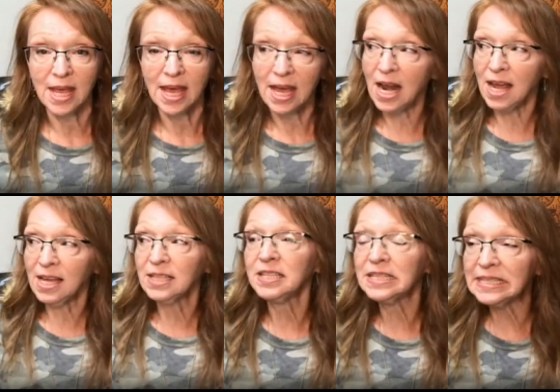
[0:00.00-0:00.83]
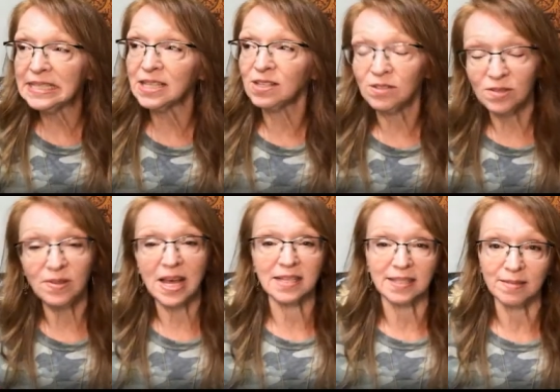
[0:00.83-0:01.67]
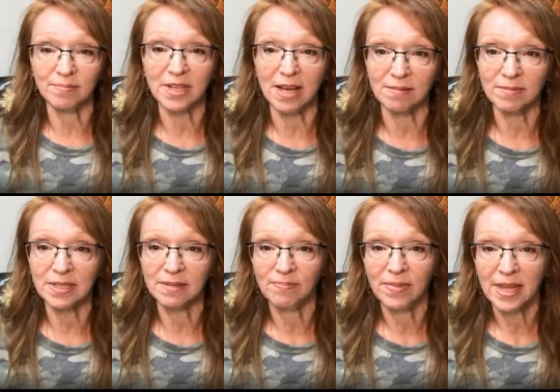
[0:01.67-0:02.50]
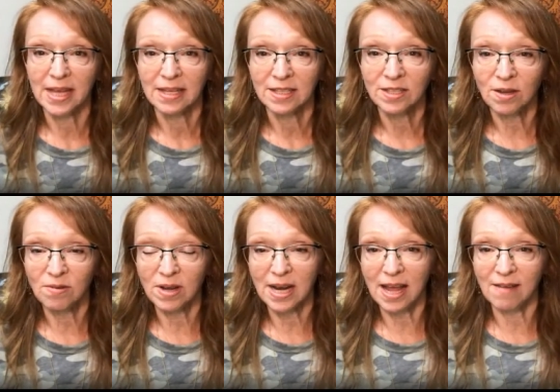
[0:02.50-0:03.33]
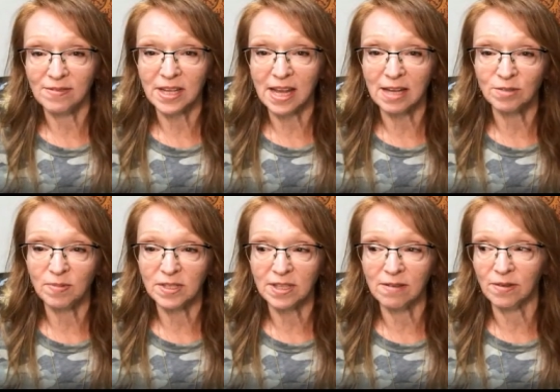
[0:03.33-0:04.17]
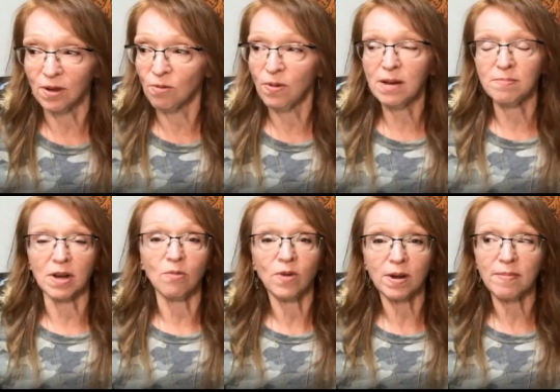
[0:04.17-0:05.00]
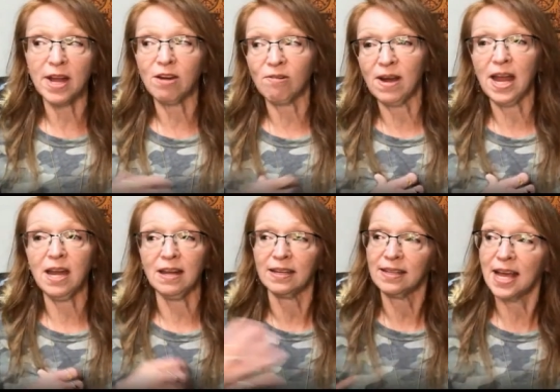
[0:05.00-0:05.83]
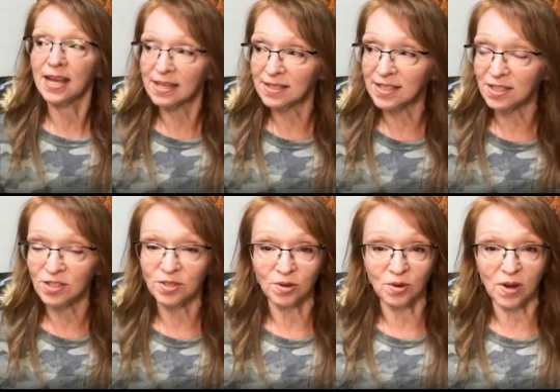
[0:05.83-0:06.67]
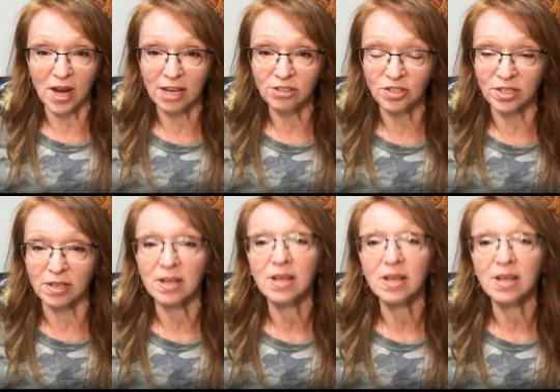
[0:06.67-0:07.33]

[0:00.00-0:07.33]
And I still do that sometimes. So, and I have to catch myself and go, wait a minute, what am I creating? And that gets into creation.